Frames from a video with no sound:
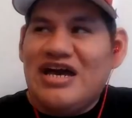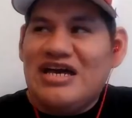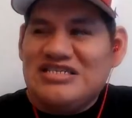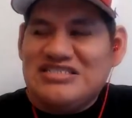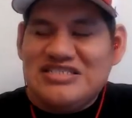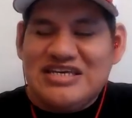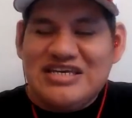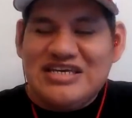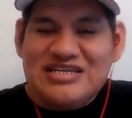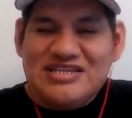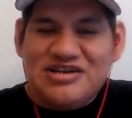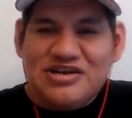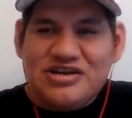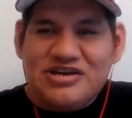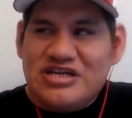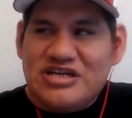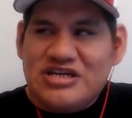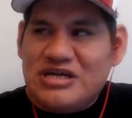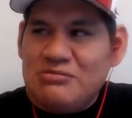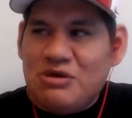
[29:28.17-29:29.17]
I say it, they're going
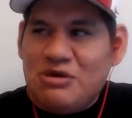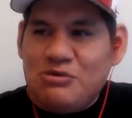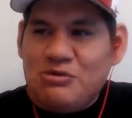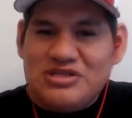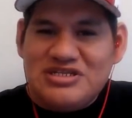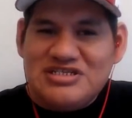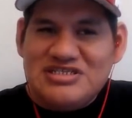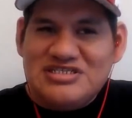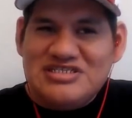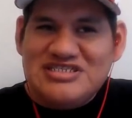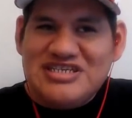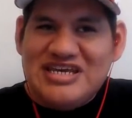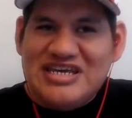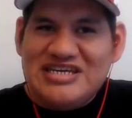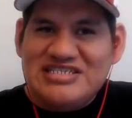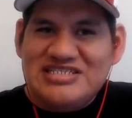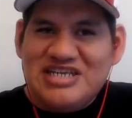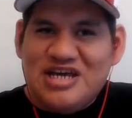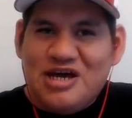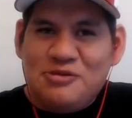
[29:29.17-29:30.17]
to come out with
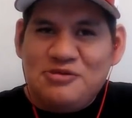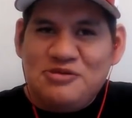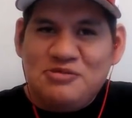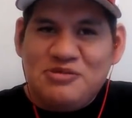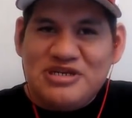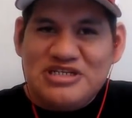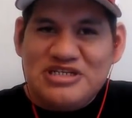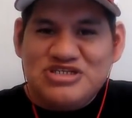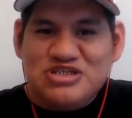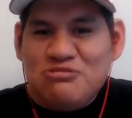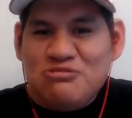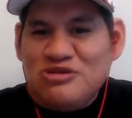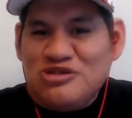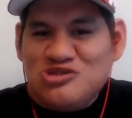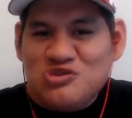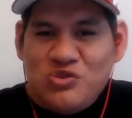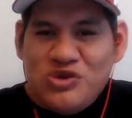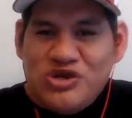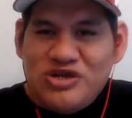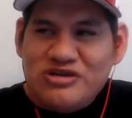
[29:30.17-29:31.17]
tank tops, but it's almost
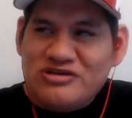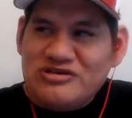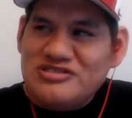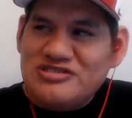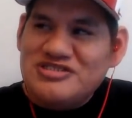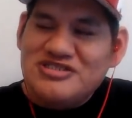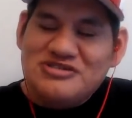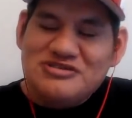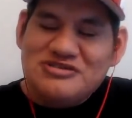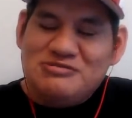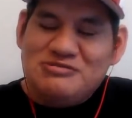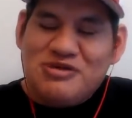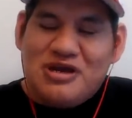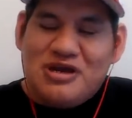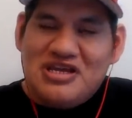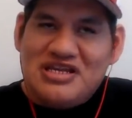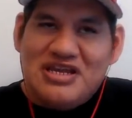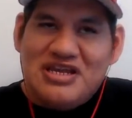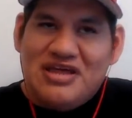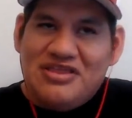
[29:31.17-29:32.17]
winter, so
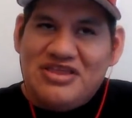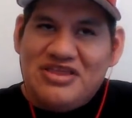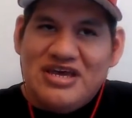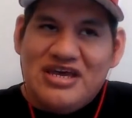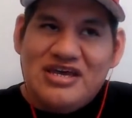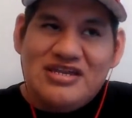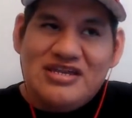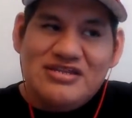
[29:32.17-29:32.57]
probably not that.